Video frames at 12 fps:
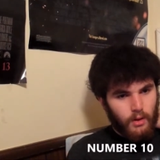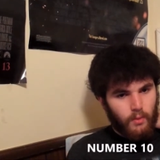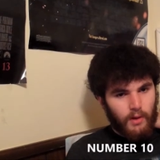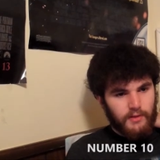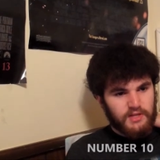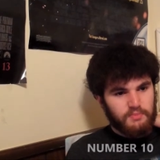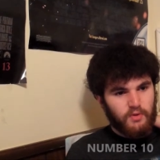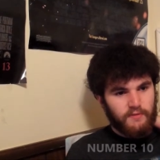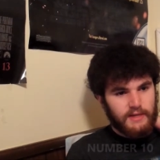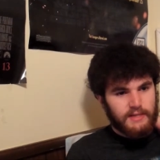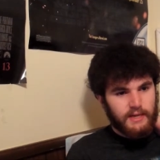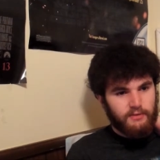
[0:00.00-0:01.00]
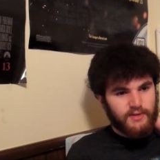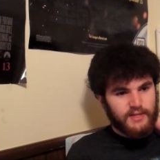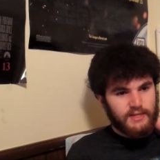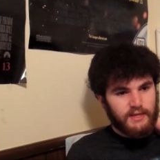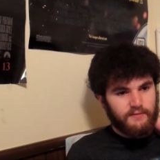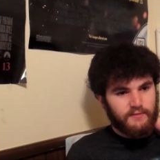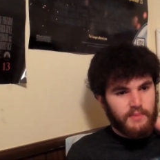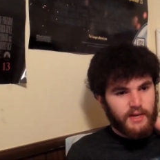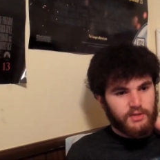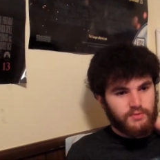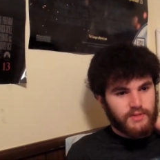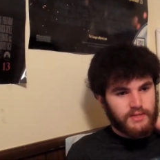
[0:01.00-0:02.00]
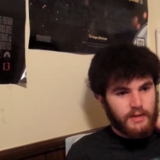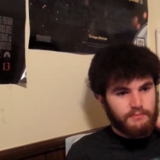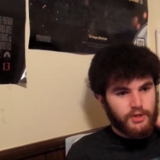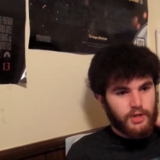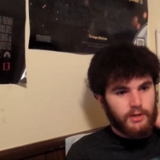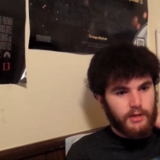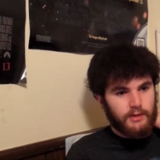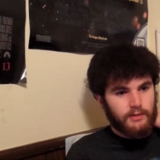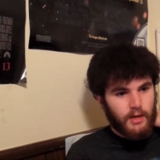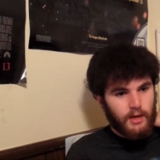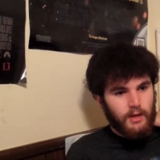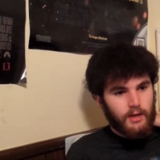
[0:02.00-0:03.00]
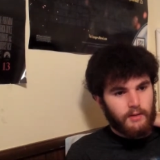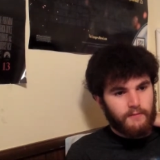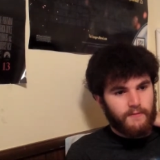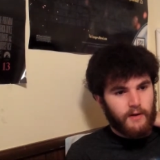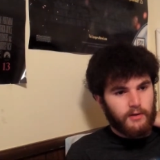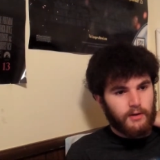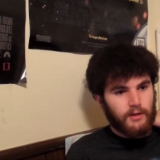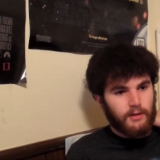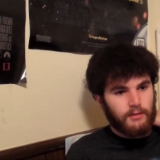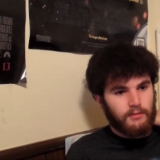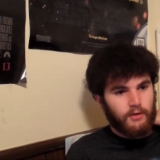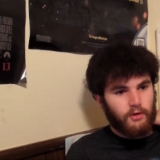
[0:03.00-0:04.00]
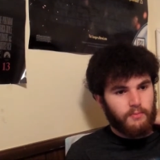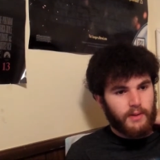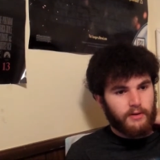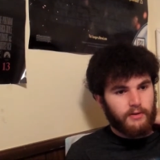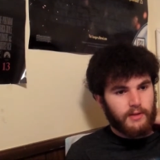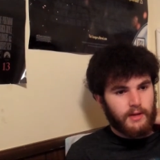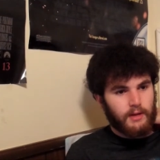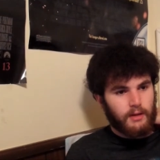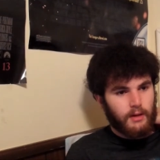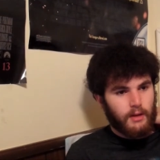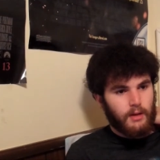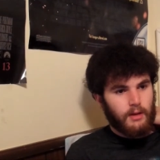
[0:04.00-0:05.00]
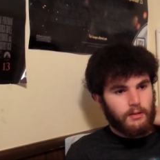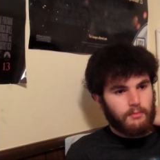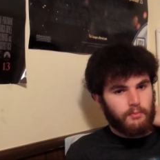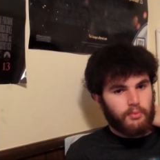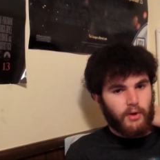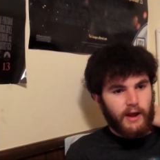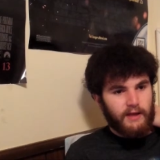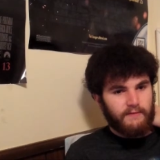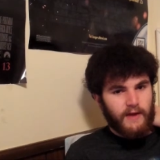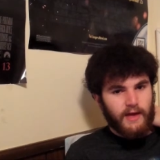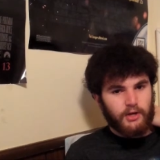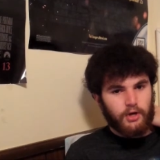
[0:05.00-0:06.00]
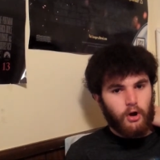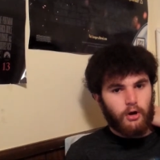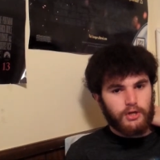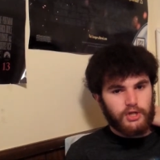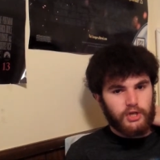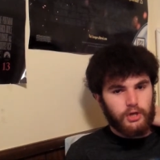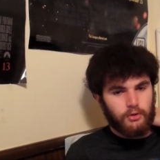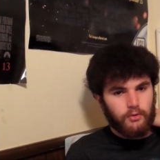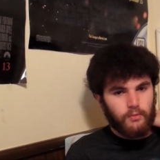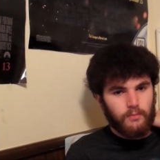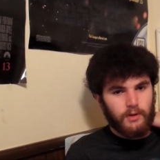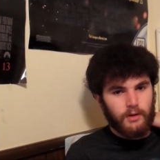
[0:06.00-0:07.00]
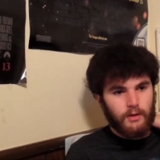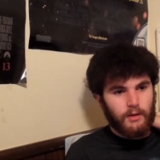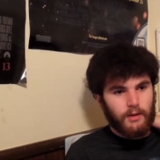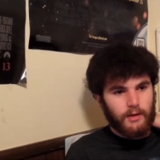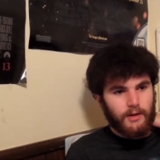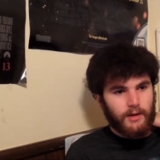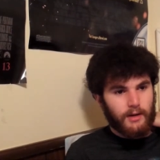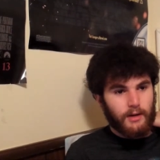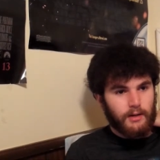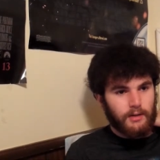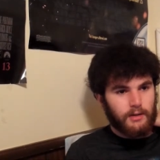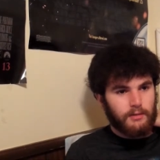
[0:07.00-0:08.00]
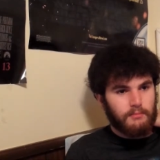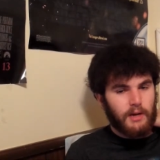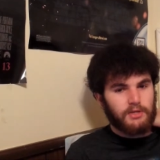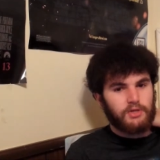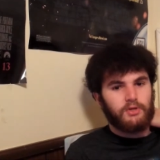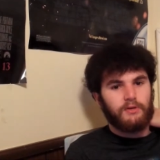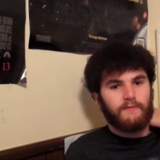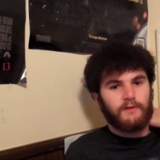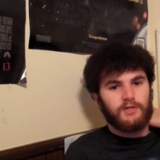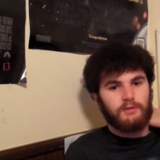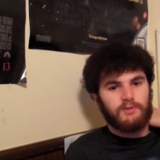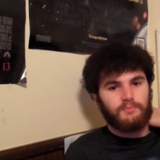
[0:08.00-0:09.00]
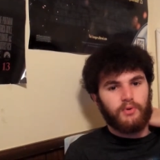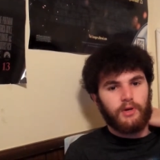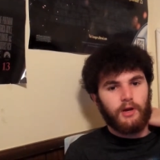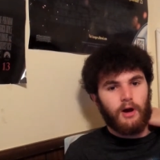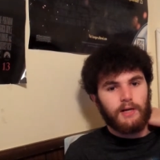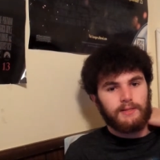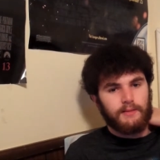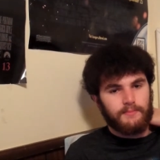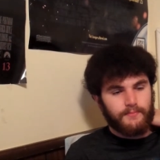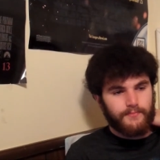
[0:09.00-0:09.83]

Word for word: while this movie did receive mixed reception, it fared a little better than Brave and Cars 2. Uh, Monsters University was pretty awesome.